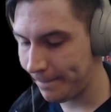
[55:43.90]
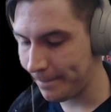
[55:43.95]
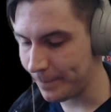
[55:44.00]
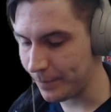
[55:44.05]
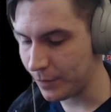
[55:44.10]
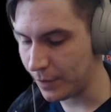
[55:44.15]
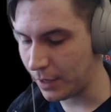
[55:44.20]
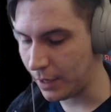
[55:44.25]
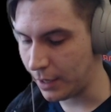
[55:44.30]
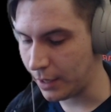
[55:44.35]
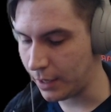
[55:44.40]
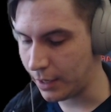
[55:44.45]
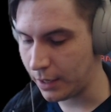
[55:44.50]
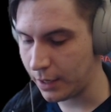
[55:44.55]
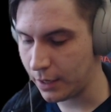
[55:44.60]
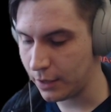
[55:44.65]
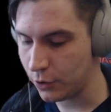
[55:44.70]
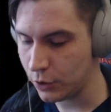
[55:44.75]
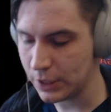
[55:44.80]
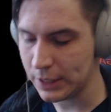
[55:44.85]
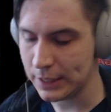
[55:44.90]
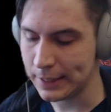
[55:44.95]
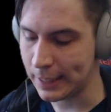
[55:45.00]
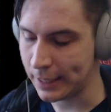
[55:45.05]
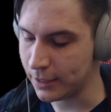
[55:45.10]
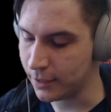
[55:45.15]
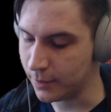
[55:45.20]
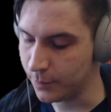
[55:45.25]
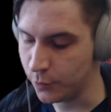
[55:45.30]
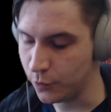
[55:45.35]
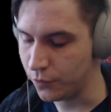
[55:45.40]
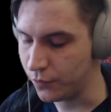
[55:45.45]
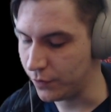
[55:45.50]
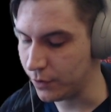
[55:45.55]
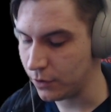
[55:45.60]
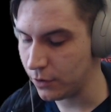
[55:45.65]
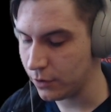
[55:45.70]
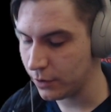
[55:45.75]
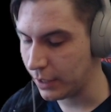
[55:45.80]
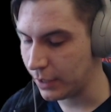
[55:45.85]
and you didn't like the movie.
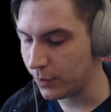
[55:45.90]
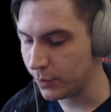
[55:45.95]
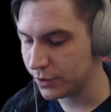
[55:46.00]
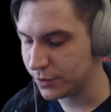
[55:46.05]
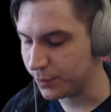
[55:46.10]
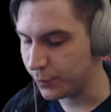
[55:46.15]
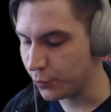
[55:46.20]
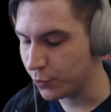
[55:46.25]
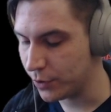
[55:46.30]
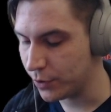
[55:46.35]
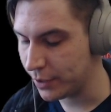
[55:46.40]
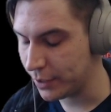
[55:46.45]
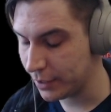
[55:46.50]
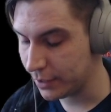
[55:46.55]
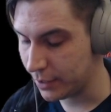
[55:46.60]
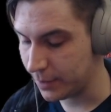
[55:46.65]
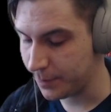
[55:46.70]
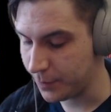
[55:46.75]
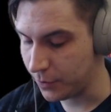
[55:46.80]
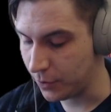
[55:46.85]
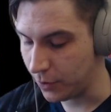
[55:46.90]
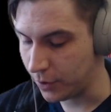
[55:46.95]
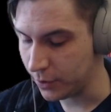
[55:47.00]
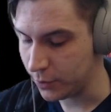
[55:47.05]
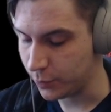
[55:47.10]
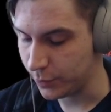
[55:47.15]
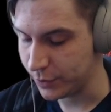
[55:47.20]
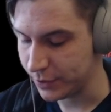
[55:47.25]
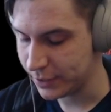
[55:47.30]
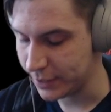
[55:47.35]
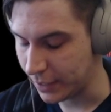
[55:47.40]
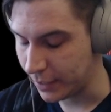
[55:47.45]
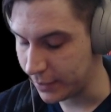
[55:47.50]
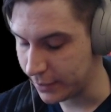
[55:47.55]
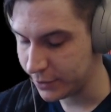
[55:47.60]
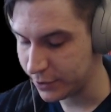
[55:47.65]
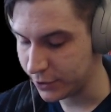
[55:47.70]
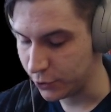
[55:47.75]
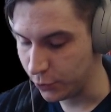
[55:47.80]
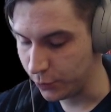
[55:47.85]
Okay, it was boring. The plot was kind of
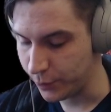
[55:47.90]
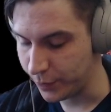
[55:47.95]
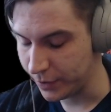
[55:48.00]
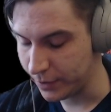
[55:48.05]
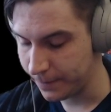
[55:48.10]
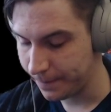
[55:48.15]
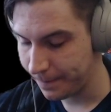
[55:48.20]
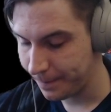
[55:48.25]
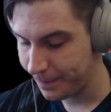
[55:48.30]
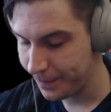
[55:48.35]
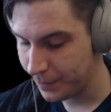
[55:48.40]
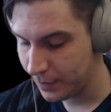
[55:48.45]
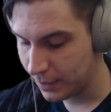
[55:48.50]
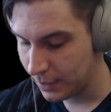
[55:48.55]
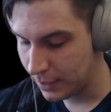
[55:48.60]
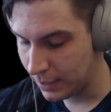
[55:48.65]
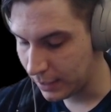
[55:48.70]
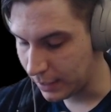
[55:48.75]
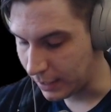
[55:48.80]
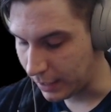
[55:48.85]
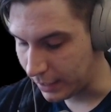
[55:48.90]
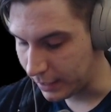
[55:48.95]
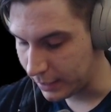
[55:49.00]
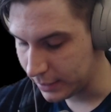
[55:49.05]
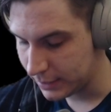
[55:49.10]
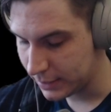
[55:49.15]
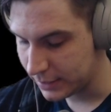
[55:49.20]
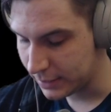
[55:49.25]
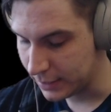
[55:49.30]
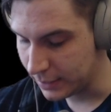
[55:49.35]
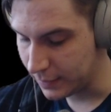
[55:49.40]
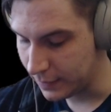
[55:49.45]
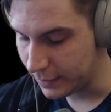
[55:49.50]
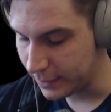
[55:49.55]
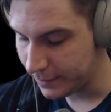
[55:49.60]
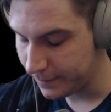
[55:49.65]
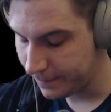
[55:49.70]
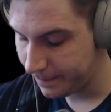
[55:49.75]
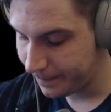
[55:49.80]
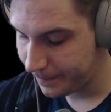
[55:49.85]
stupid, kind of silly.
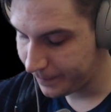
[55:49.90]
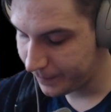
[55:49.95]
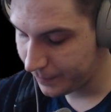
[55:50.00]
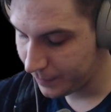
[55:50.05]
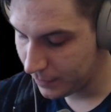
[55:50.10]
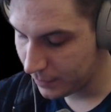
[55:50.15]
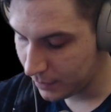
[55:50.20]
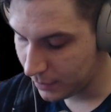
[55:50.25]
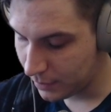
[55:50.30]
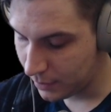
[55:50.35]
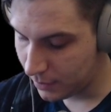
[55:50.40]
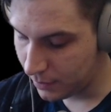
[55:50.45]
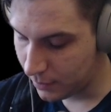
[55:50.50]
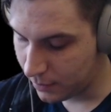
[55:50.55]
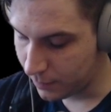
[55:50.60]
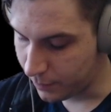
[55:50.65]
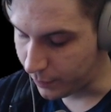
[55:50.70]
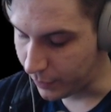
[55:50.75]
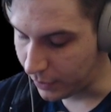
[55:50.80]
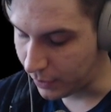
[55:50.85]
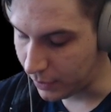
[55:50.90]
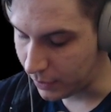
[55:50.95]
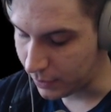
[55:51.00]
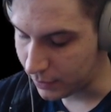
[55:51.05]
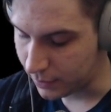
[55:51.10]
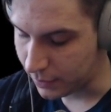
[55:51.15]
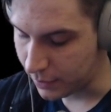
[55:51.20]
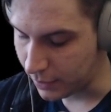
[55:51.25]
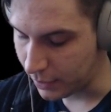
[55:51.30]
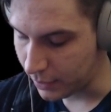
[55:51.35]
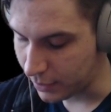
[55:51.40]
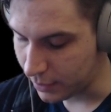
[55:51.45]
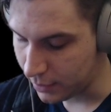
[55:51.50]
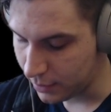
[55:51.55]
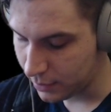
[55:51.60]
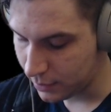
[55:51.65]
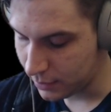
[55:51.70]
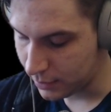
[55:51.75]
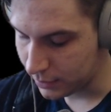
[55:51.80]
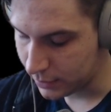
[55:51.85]
But then
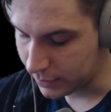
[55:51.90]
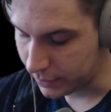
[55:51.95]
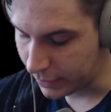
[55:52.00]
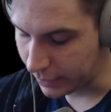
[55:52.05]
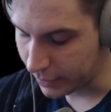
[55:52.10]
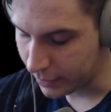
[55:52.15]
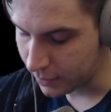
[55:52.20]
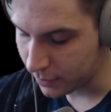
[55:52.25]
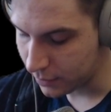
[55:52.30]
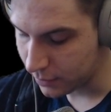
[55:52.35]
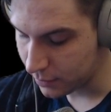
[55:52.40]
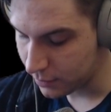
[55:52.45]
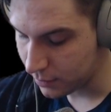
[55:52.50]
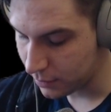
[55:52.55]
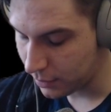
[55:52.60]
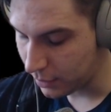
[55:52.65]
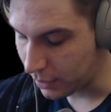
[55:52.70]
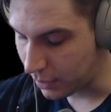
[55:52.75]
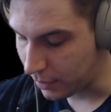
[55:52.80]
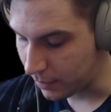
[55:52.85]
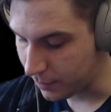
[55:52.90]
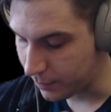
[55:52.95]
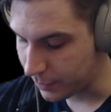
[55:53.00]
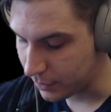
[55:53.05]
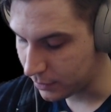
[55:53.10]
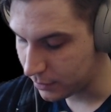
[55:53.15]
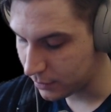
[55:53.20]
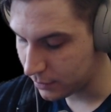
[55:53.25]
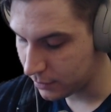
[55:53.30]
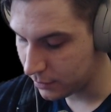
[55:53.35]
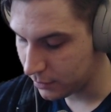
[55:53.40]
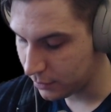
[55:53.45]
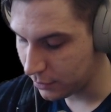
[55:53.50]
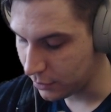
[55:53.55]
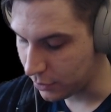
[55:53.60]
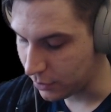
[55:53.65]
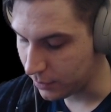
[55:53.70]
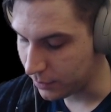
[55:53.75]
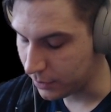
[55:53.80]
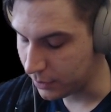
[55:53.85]
it's like, yeah, but
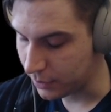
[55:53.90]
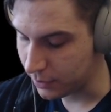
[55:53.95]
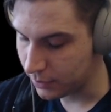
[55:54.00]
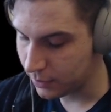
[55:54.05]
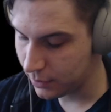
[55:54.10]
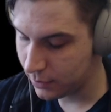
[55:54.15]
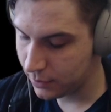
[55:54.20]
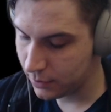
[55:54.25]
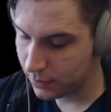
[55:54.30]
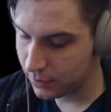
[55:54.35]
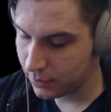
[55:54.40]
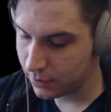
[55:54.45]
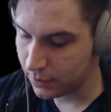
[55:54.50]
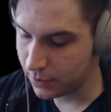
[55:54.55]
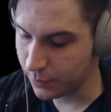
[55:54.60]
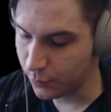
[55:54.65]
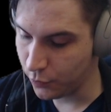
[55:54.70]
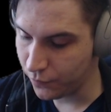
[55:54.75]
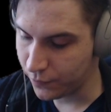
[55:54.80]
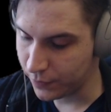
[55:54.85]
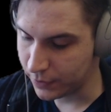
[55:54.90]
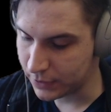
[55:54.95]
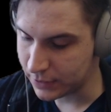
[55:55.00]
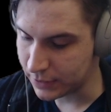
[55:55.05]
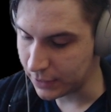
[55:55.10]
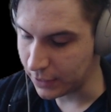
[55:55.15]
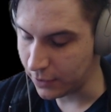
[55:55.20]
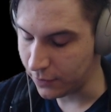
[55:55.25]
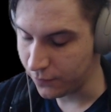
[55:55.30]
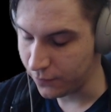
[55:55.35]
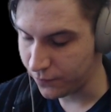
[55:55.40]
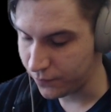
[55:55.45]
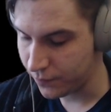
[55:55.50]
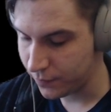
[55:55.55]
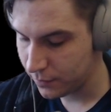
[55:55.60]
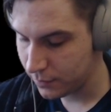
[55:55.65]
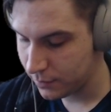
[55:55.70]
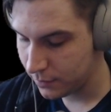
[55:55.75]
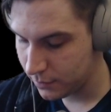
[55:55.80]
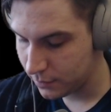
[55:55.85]
the movie itself
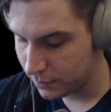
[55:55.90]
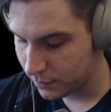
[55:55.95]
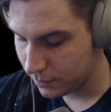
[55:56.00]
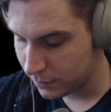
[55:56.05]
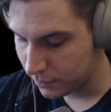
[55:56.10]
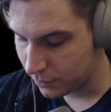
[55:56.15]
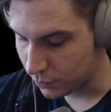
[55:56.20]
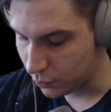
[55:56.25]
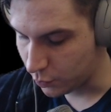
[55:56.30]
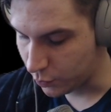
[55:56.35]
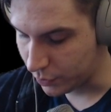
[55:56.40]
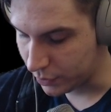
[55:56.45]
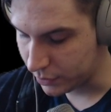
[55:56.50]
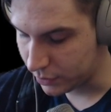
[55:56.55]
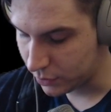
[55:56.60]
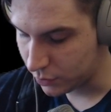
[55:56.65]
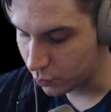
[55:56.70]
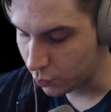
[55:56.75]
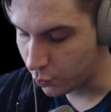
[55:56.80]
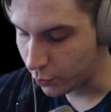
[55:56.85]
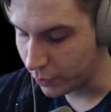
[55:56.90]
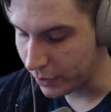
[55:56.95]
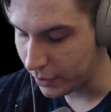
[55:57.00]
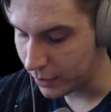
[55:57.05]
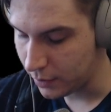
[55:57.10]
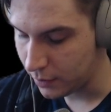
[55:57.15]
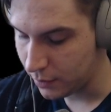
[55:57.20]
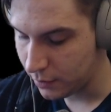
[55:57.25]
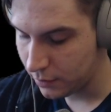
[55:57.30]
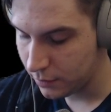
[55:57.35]
was well